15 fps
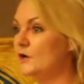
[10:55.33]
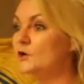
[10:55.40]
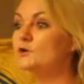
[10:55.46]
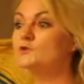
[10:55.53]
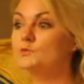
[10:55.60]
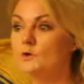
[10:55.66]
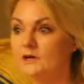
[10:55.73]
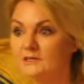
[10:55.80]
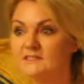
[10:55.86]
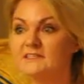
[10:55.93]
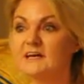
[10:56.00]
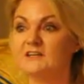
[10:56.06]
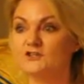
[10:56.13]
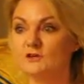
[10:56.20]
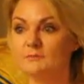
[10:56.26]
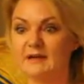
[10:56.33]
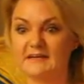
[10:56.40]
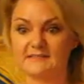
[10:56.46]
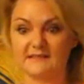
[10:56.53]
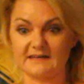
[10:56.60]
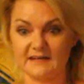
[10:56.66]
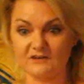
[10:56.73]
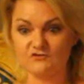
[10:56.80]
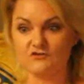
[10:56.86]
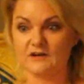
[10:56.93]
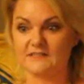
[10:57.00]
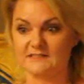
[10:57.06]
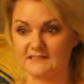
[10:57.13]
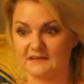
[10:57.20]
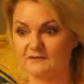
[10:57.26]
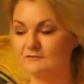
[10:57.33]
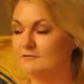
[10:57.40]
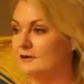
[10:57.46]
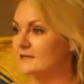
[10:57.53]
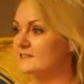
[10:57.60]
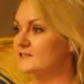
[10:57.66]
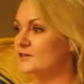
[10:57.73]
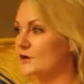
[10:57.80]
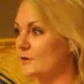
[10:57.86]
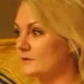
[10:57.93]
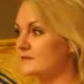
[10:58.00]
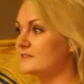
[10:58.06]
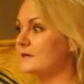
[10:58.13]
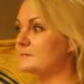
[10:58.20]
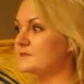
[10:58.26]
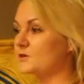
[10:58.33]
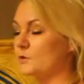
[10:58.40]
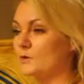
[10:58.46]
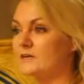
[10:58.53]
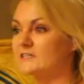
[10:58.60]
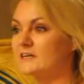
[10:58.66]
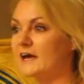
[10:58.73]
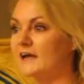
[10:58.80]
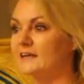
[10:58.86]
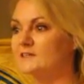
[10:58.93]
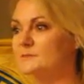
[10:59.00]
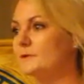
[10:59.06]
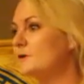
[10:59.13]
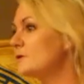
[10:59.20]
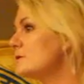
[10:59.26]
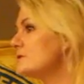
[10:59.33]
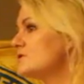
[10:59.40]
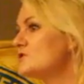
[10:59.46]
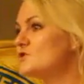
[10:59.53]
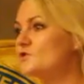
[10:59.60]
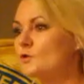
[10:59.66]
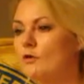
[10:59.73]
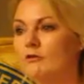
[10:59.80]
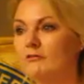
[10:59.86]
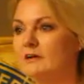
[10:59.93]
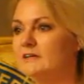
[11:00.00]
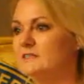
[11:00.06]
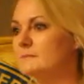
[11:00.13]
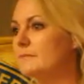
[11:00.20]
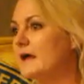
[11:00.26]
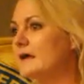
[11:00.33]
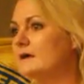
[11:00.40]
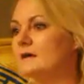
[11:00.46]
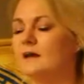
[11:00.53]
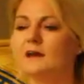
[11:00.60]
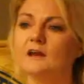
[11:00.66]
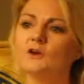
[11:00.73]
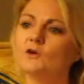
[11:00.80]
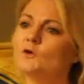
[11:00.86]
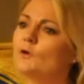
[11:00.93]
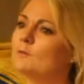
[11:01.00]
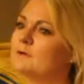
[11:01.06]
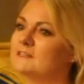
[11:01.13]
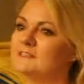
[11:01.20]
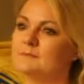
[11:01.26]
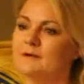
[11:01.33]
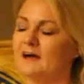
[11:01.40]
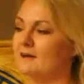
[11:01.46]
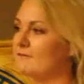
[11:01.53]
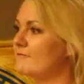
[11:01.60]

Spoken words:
whose work schedule makes it interesting for us to go on subsequent dates, but whose stories make it an enormous amount of